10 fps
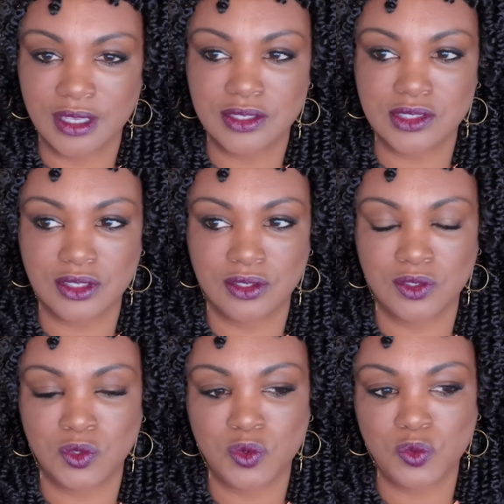
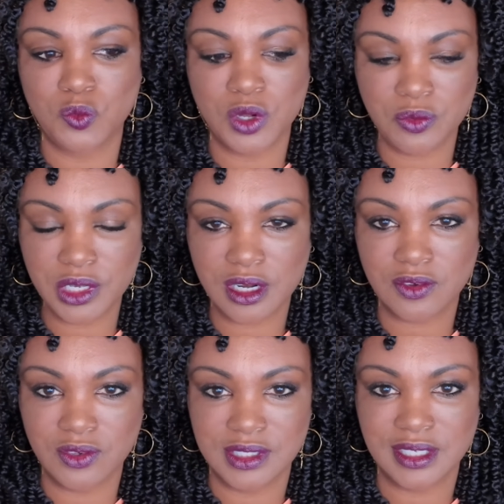So what we are
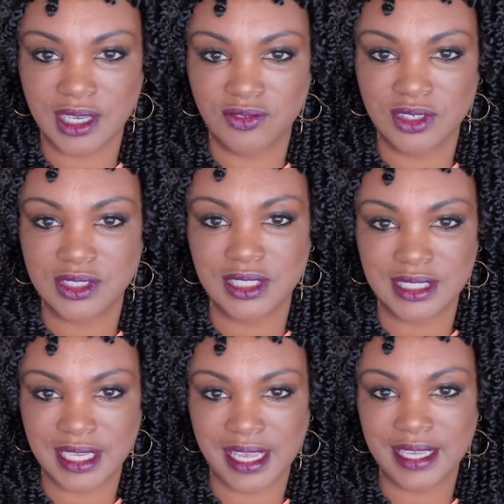going to cover
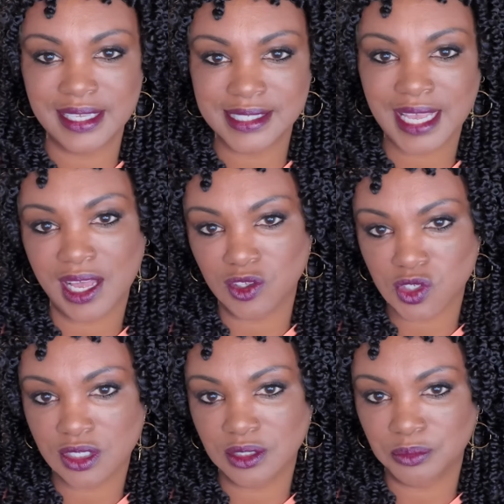today is how
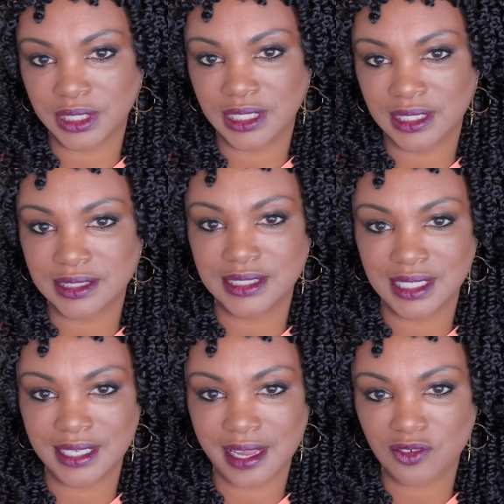to complete the
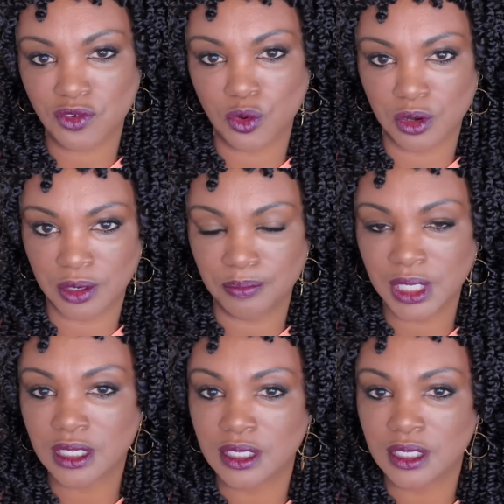TDAC form